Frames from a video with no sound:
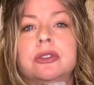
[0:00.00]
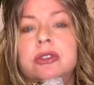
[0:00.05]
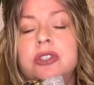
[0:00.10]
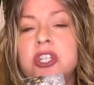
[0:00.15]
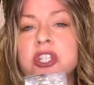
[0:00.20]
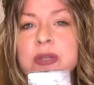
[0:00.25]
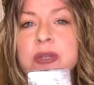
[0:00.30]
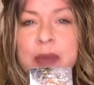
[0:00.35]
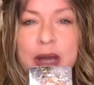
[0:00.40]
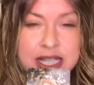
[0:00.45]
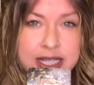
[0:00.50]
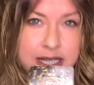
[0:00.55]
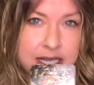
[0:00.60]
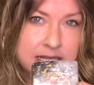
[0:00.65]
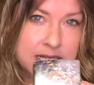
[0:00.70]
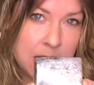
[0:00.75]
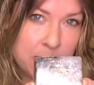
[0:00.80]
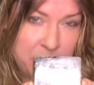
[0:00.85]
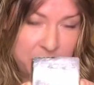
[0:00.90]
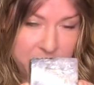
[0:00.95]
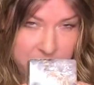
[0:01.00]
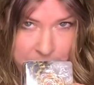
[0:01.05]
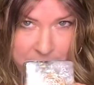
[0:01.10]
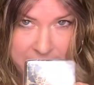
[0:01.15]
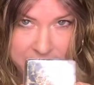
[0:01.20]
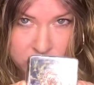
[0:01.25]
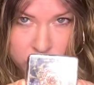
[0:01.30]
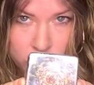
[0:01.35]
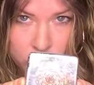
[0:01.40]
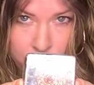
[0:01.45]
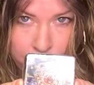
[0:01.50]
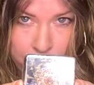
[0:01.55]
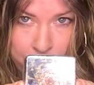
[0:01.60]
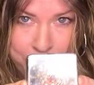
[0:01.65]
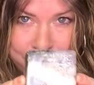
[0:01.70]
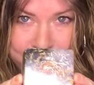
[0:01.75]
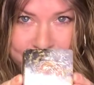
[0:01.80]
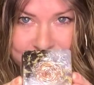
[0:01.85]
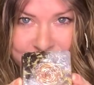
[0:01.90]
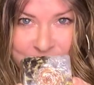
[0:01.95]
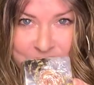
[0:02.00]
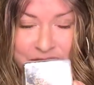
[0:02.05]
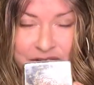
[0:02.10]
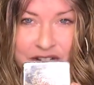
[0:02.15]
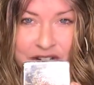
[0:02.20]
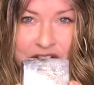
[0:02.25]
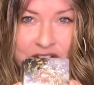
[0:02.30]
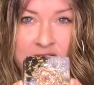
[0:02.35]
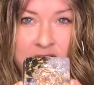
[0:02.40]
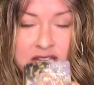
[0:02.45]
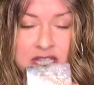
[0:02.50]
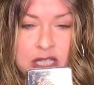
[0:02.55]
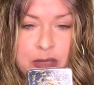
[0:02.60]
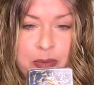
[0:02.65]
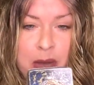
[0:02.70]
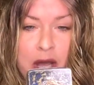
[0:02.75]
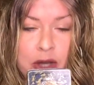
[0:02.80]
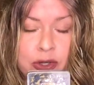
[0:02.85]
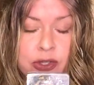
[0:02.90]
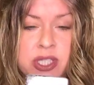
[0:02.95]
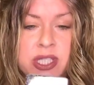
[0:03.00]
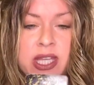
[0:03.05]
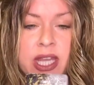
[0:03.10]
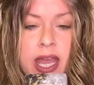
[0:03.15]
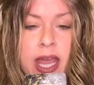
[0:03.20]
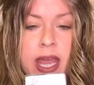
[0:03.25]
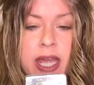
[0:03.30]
to spice things up in the bedroom with her spouse,